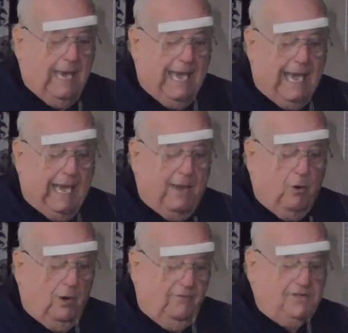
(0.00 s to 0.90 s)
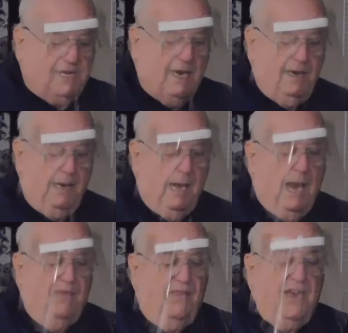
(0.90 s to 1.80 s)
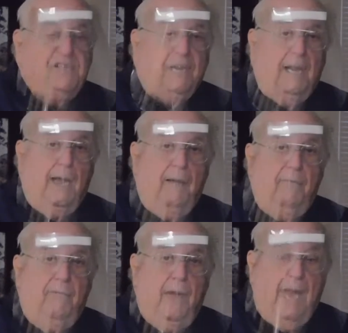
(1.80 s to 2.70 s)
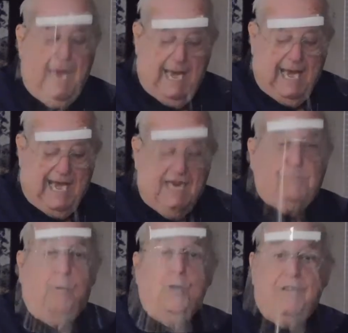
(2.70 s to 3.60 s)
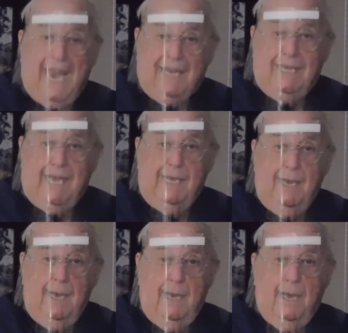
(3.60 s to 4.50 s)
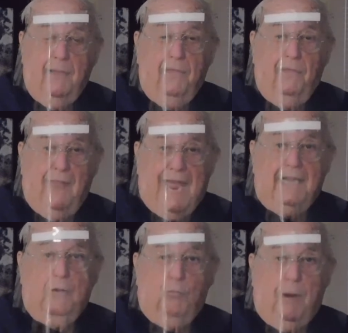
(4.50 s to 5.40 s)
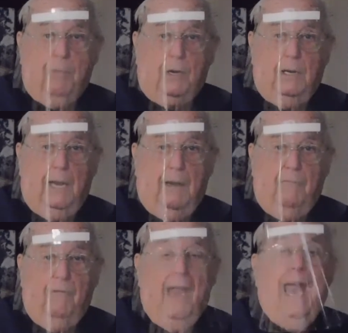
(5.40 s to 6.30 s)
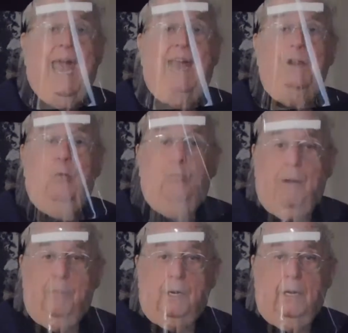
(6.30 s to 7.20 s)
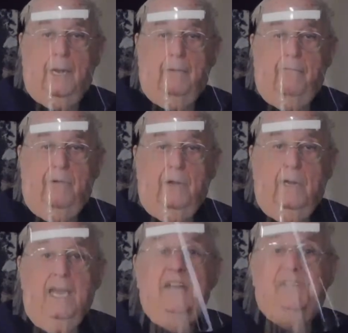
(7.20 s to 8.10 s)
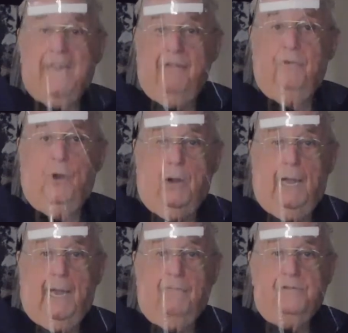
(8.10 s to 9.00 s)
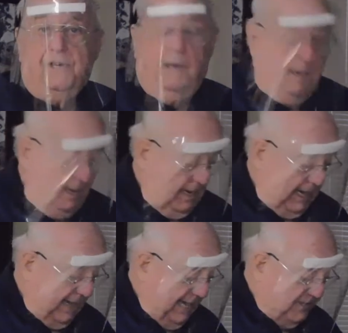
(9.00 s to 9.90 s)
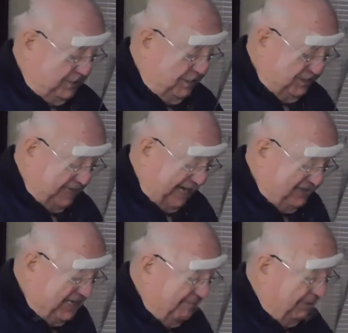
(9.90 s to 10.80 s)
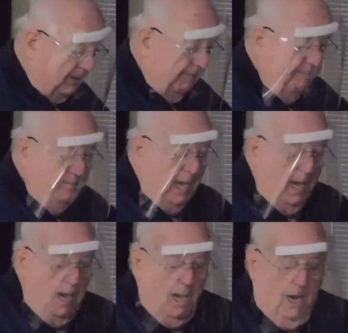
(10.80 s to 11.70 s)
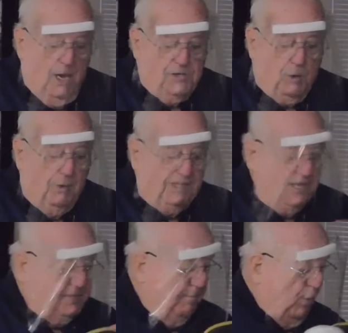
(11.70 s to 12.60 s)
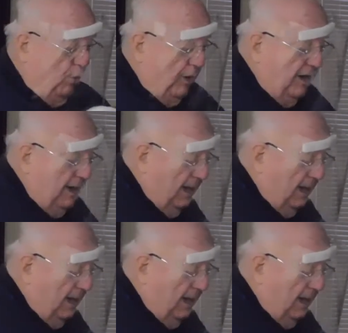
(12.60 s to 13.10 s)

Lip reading: and all of a sudden, this glove is protecting that rubber glove, and the rubber glove is saving our lives. And that's just that simple. So with this board,